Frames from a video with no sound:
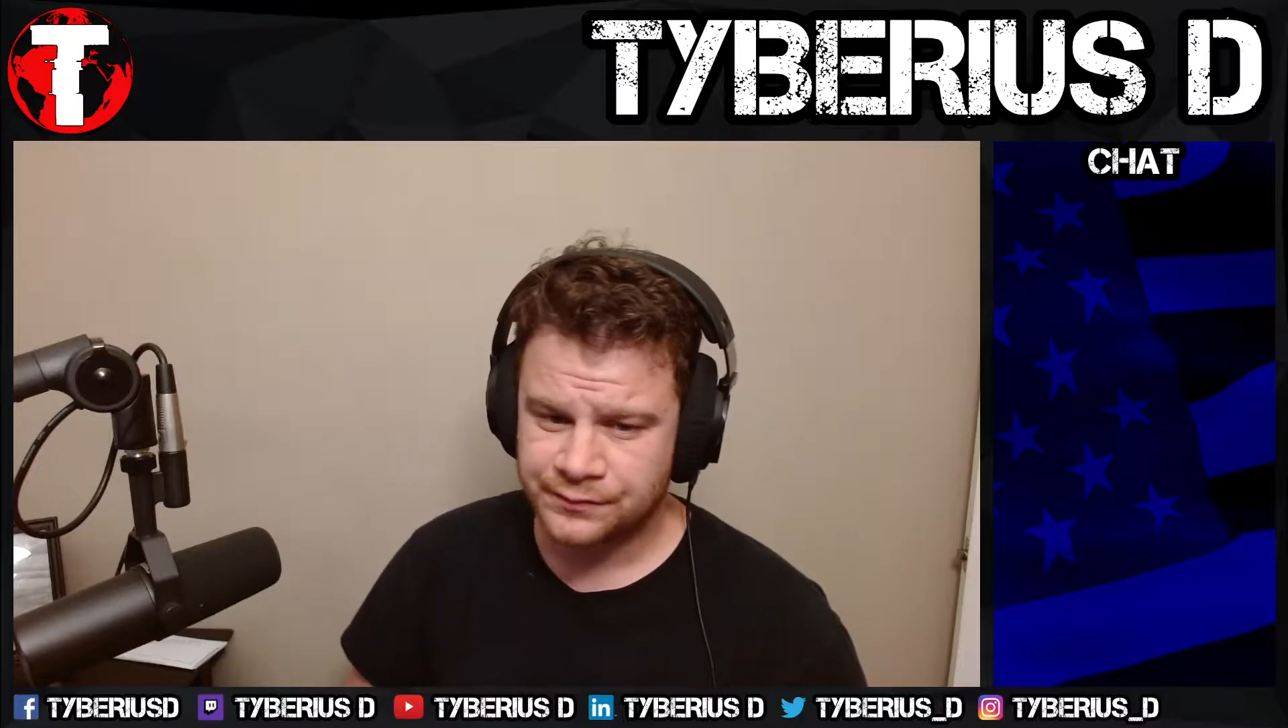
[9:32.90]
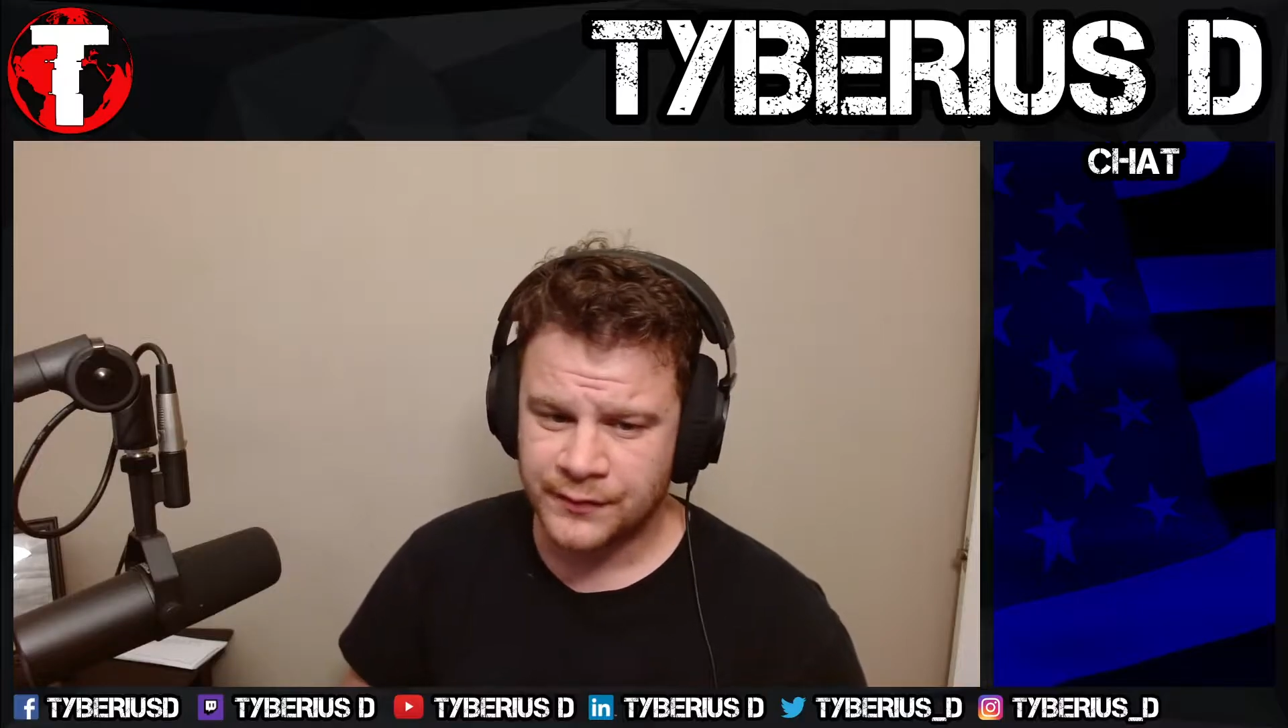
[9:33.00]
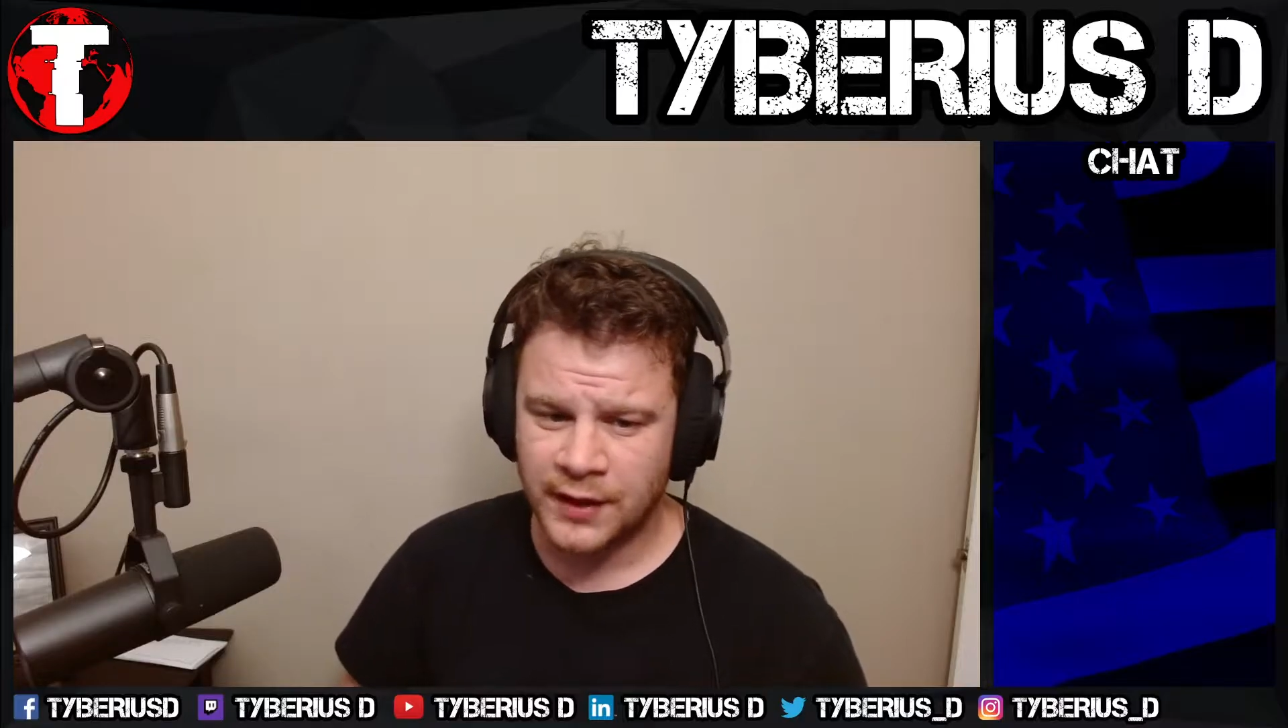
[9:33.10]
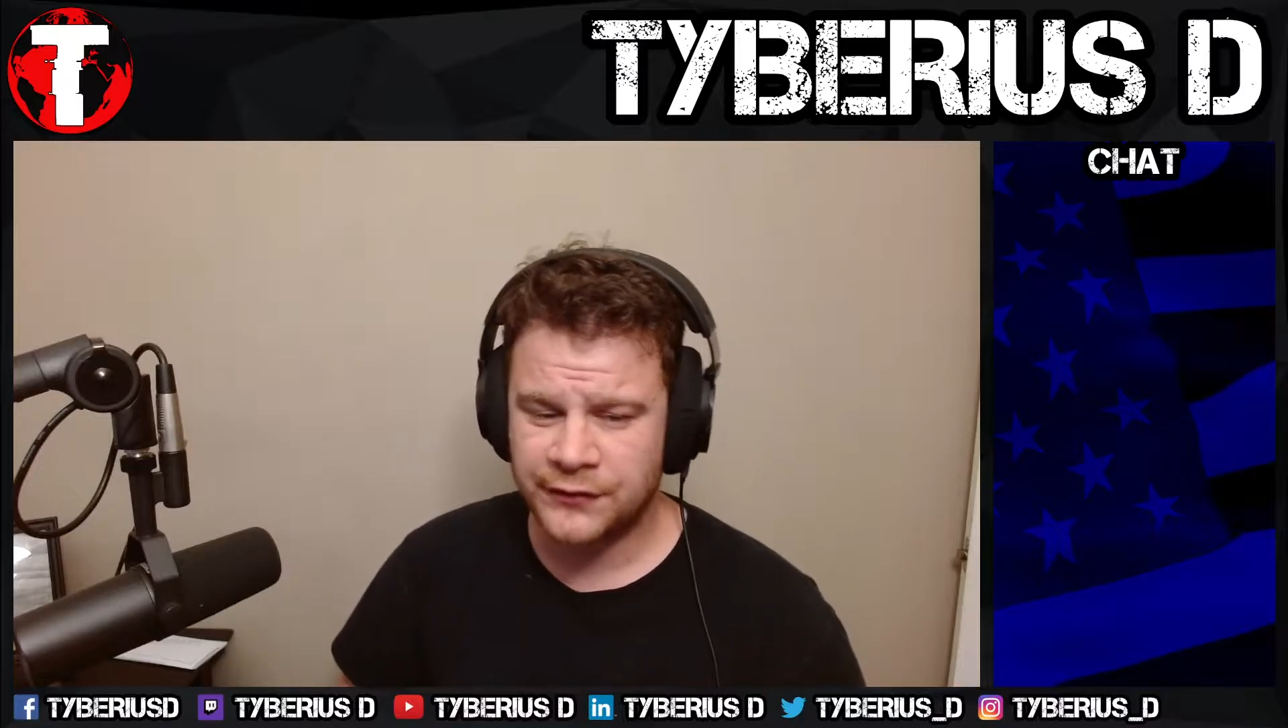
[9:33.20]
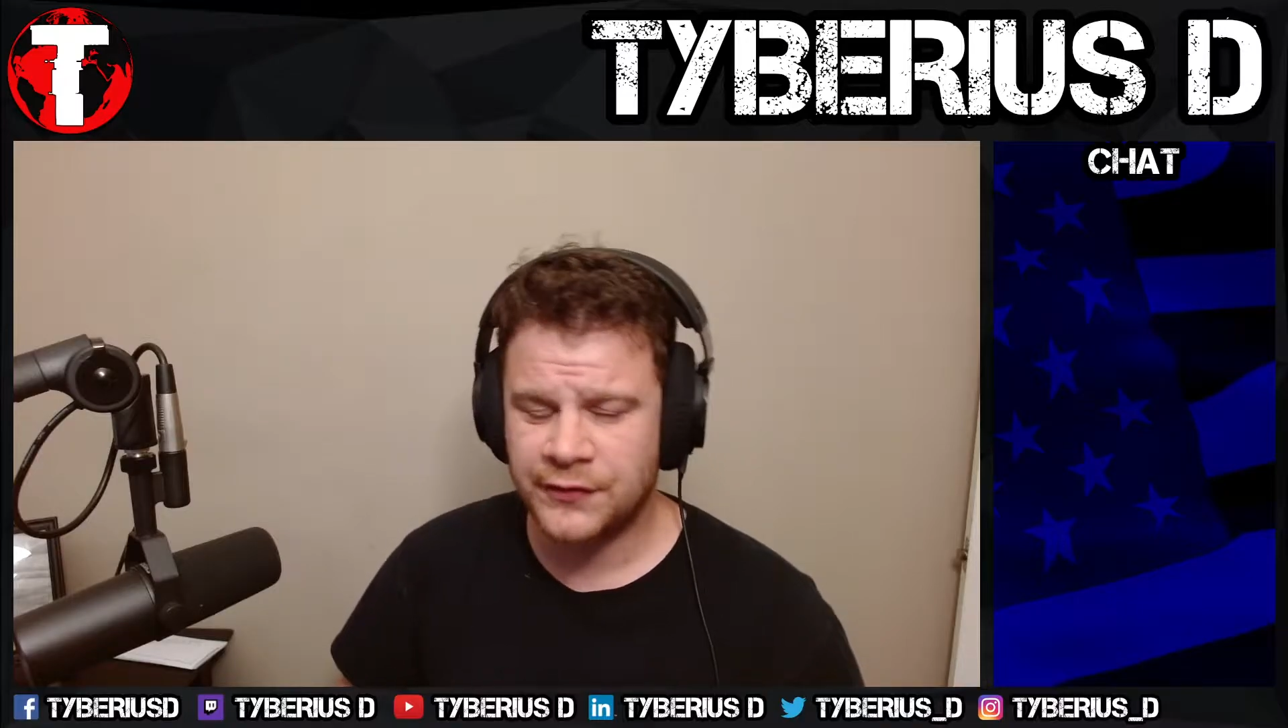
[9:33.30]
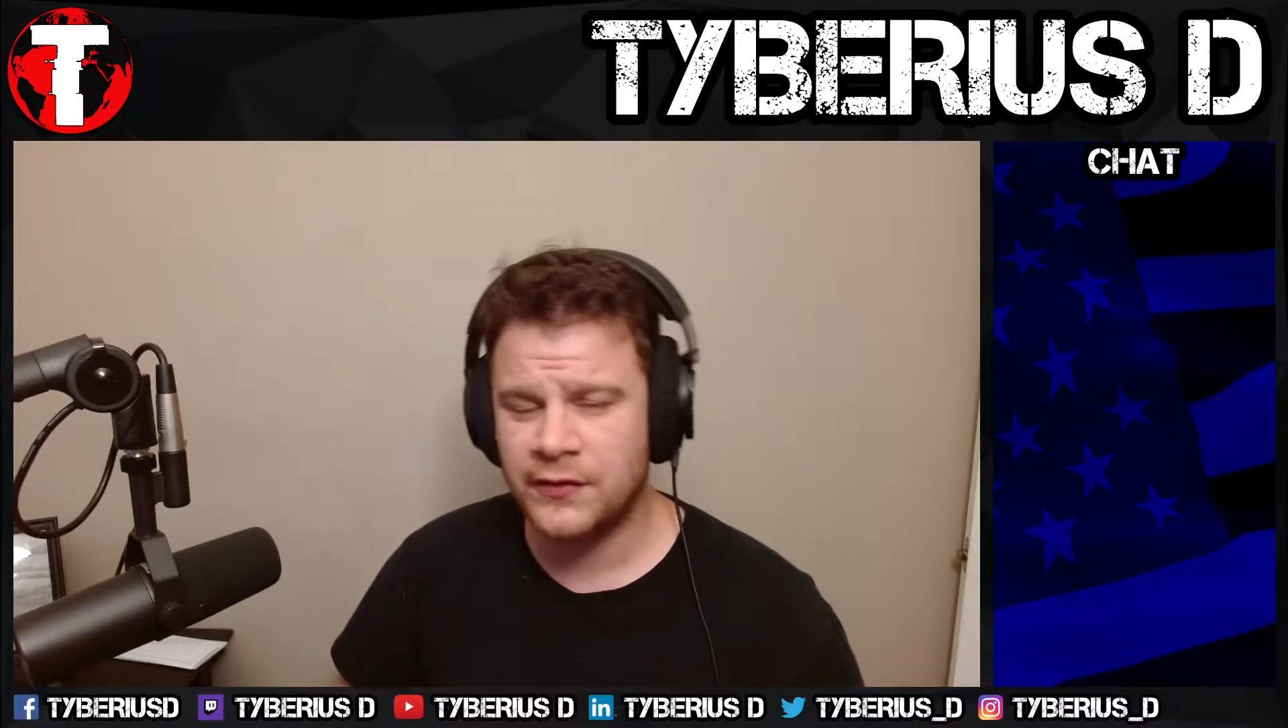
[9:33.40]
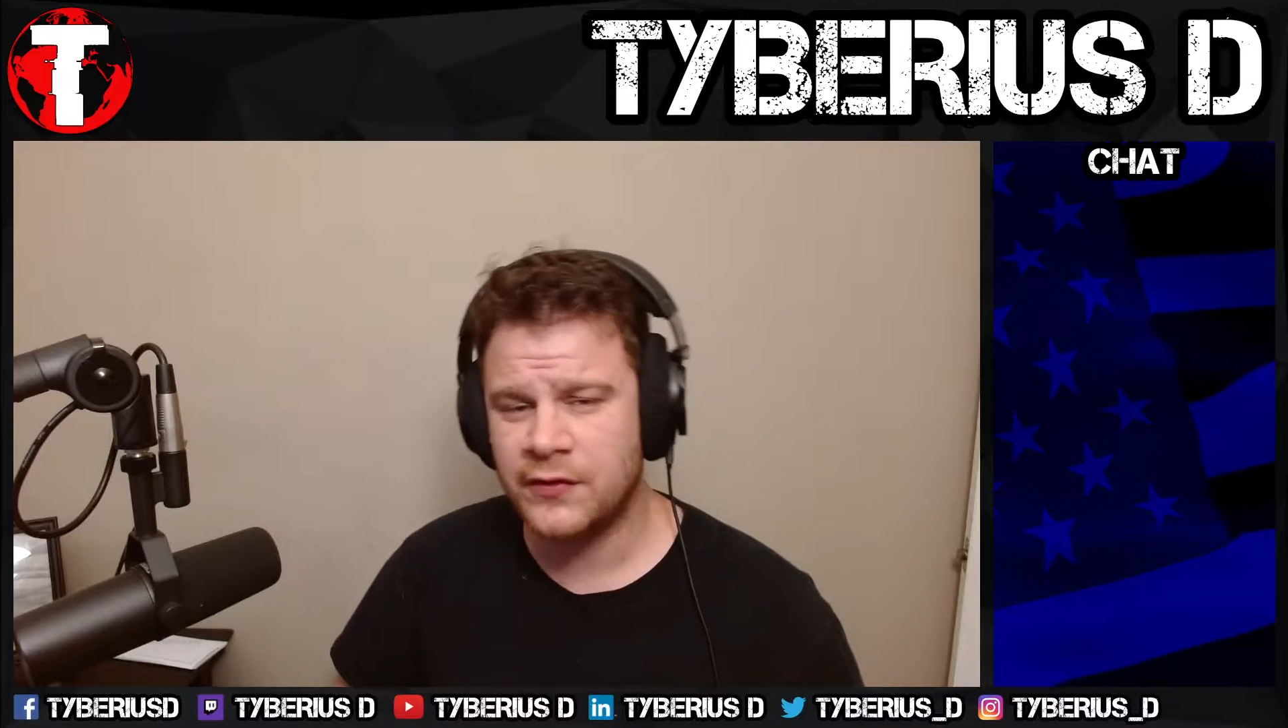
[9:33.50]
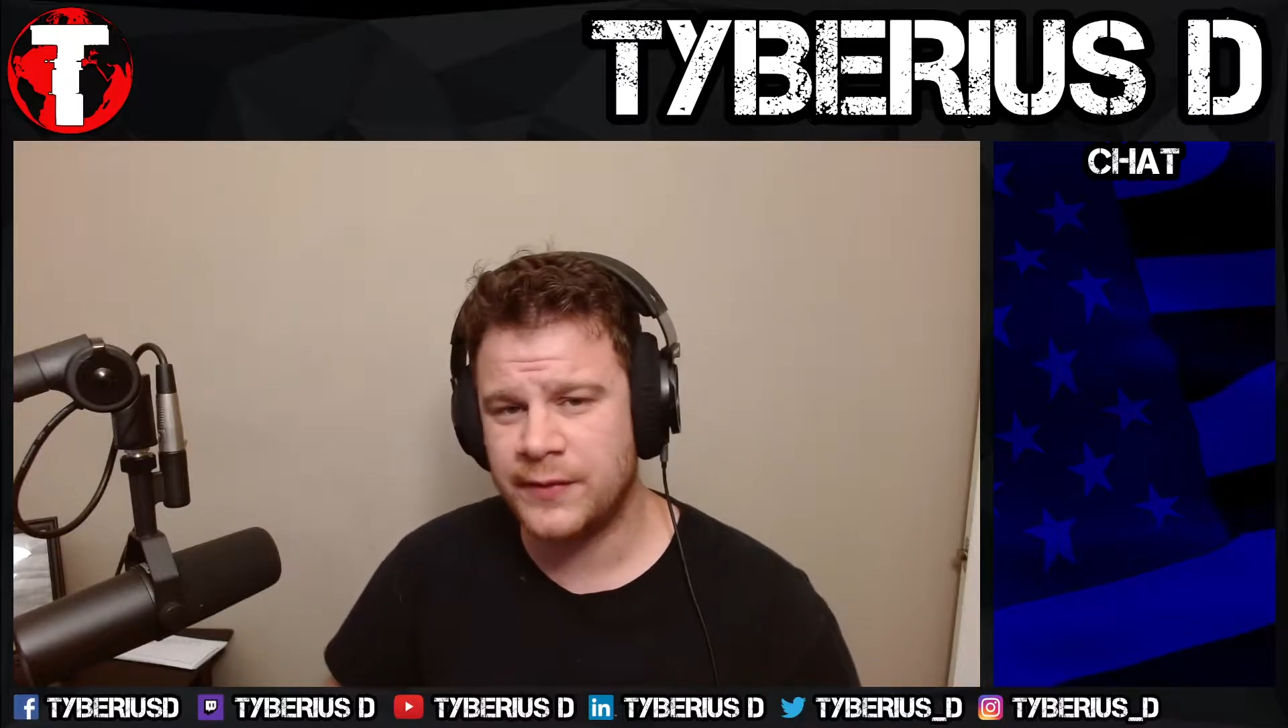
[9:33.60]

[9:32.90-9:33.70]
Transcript: And so they'll